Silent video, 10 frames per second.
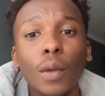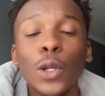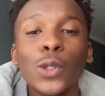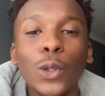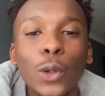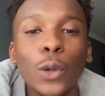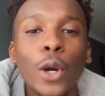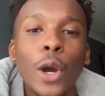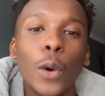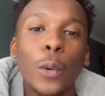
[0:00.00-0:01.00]
so
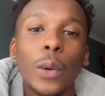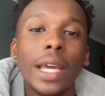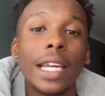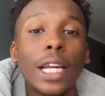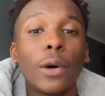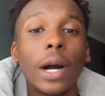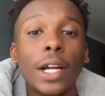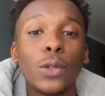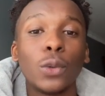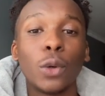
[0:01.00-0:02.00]
we now
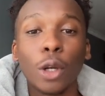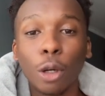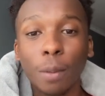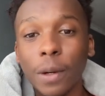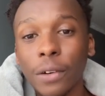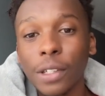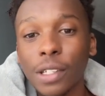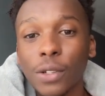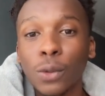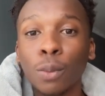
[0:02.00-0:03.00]
had to call our
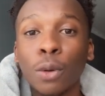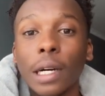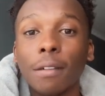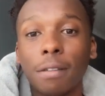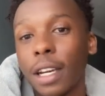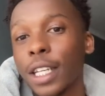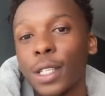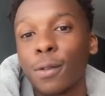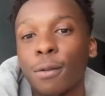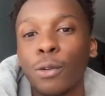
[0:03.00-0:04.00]
parents to book our
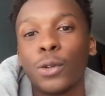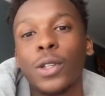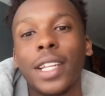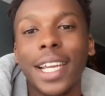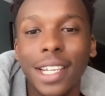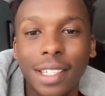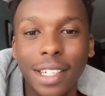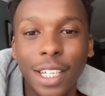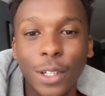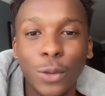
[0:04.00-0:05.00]
flights for the next
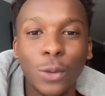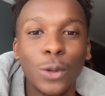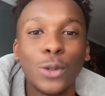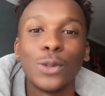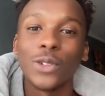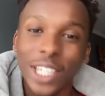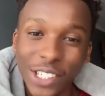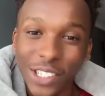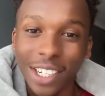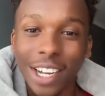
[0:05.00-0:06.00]
day to go to
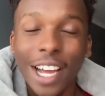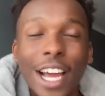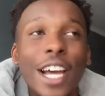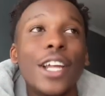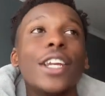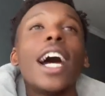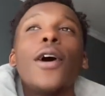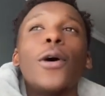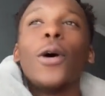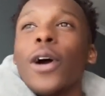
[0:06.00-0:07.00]
russia
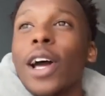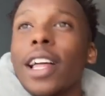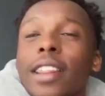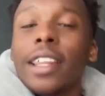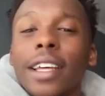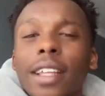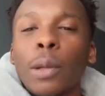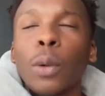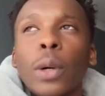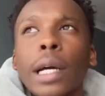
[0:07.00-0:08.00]
now the
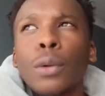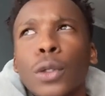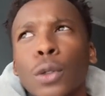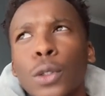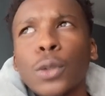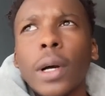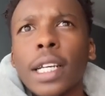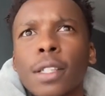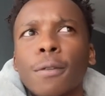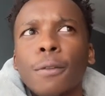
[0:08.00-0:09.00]
we were you we were told to
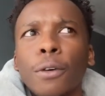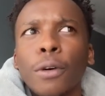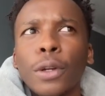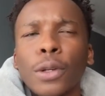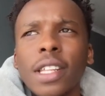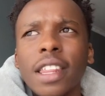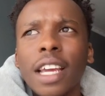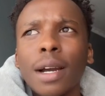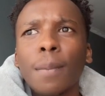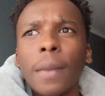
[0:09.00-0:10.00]
ask for it was I
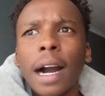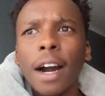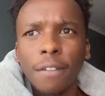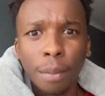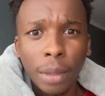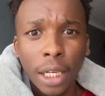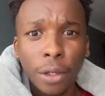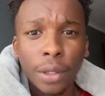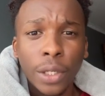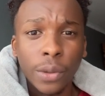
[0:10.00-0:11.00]
think half a
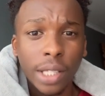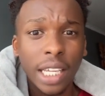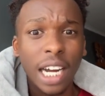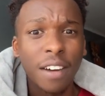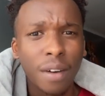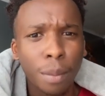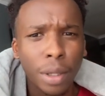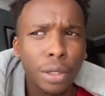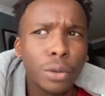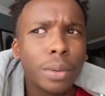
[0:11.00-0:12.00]
million. It was I think half a
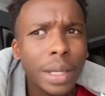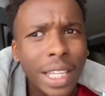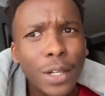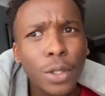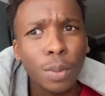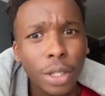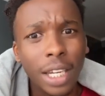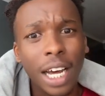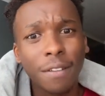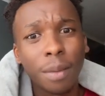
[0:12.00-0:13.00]
million. No, I think it was more than
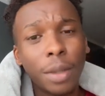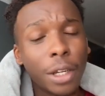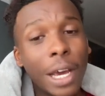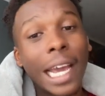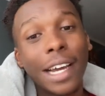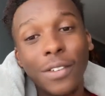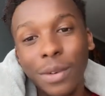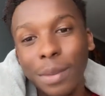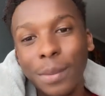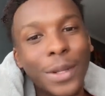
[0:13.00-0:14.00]
half a million. I can't
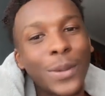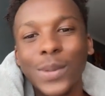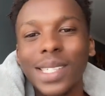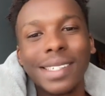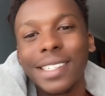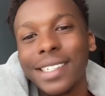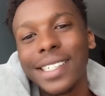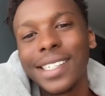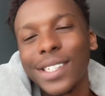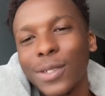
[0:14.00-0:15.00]
remember those
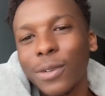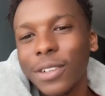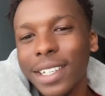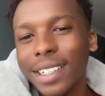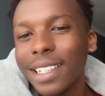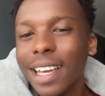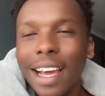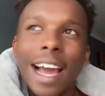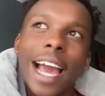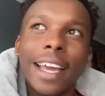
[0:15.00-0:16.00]
digits. Sorry,
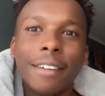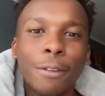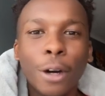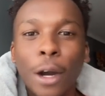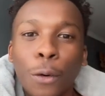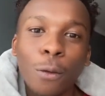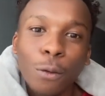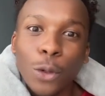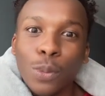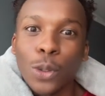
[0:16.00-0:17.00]
I for, I
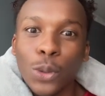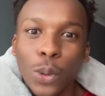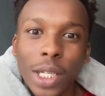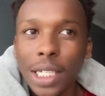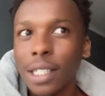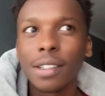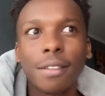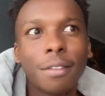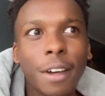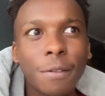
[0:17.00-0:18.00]
confused between
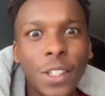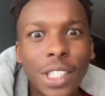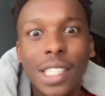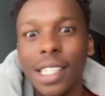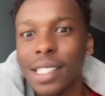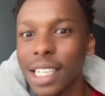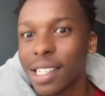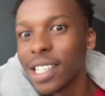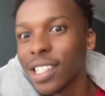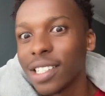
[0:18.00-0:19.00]
five digits and six
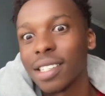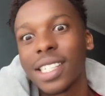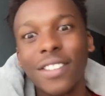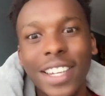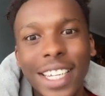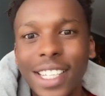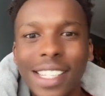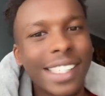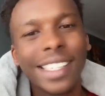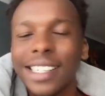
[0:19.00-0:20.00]
digits and seven
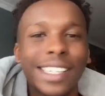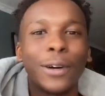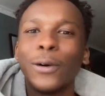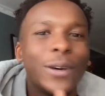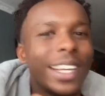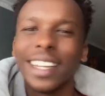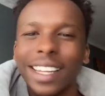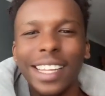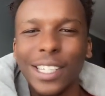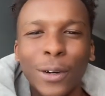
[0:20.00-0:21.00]
digits. It's a whole
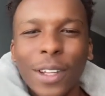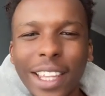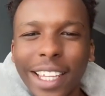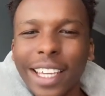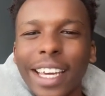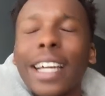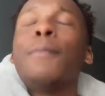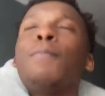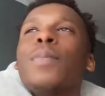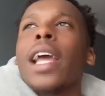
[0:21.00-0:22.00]
it's a whole thing. Yeah,
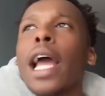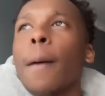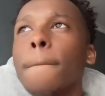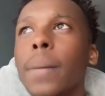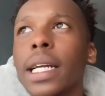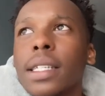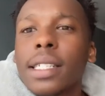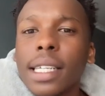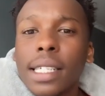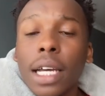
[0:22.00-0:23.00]
but
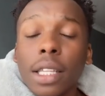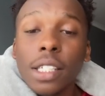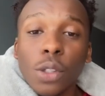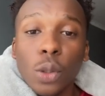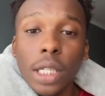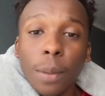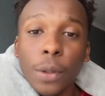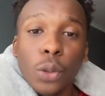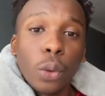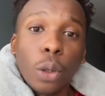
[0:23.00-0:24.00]
Sasa, this is what
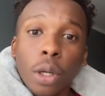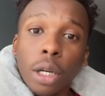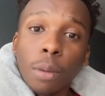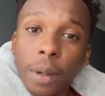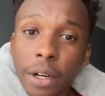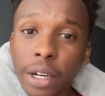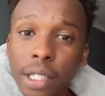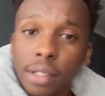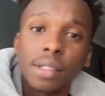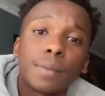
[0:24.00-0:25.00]
happened. So we call our
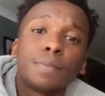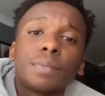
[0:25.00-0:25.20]
parents.